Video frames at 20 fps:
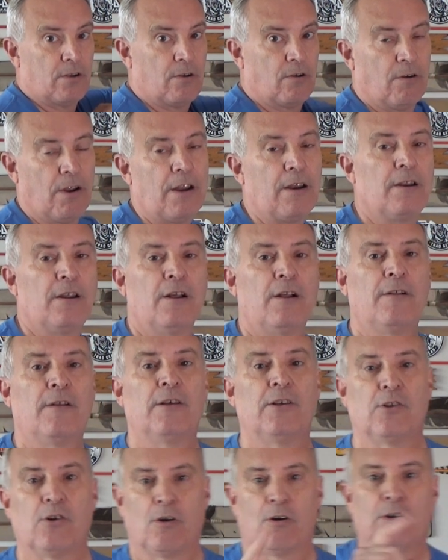All right,
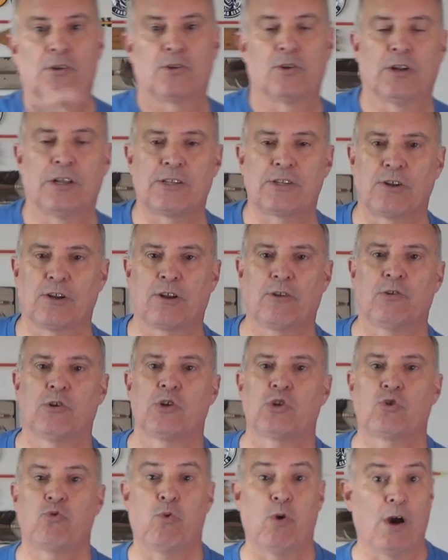so let's look at
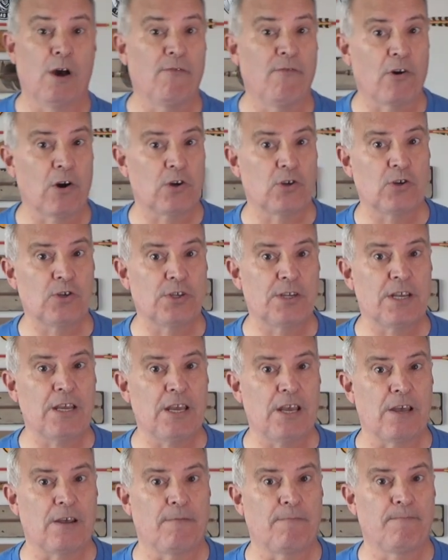those twelve archers
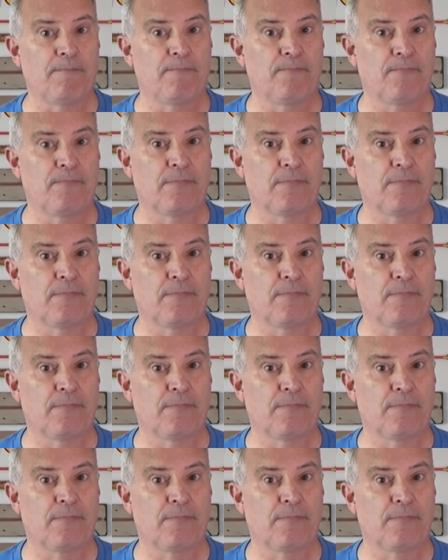again,